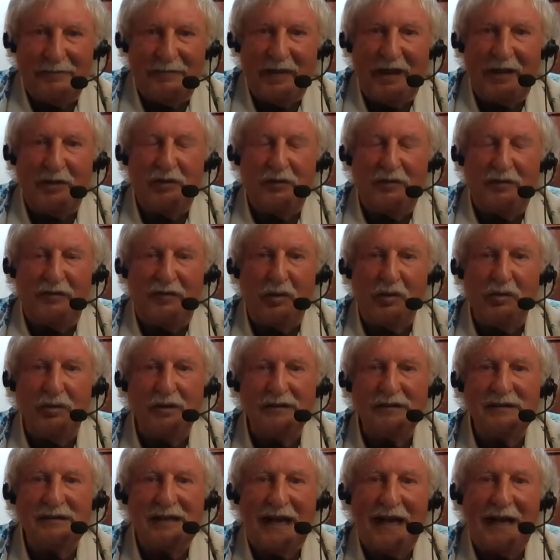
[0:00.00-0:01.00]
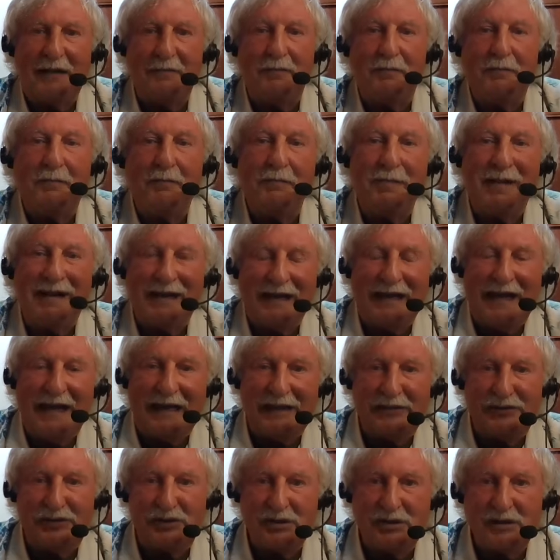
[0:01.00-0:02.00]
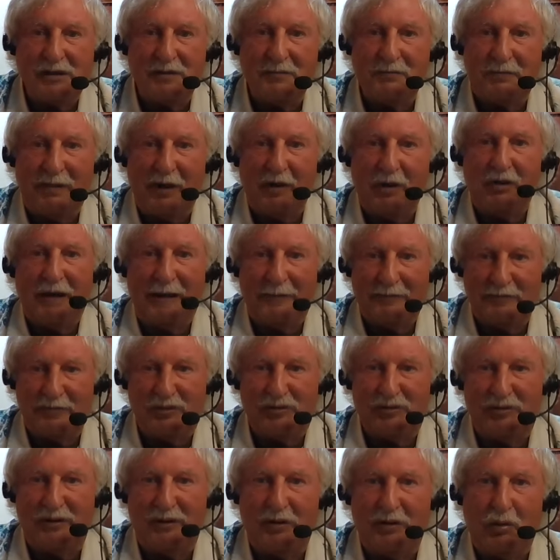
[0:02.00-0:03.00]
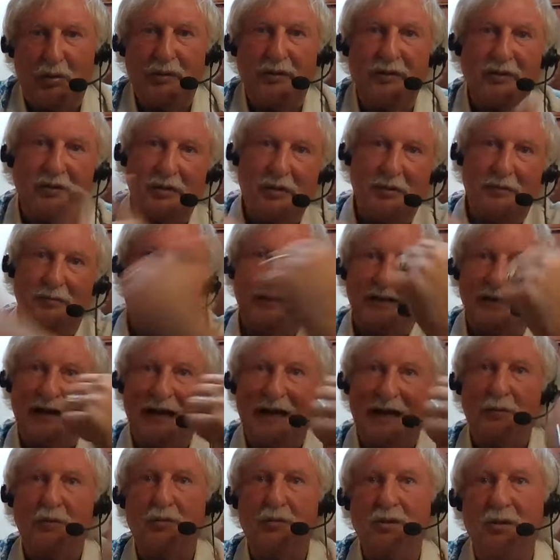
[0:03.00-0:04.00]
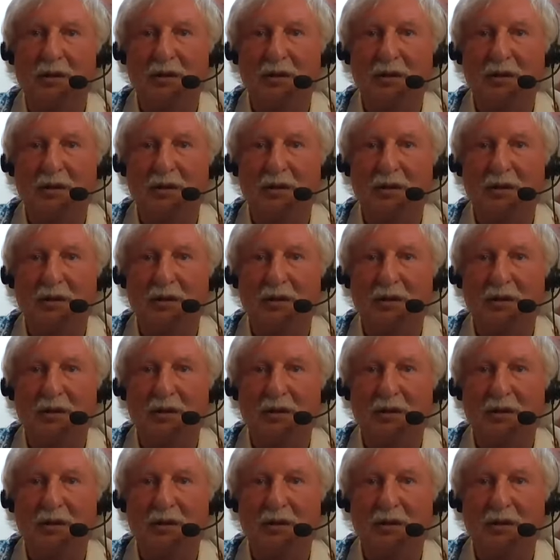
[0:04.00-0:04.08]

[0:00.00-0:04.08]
and you focus on medications and biochemistry, or you're going to be out.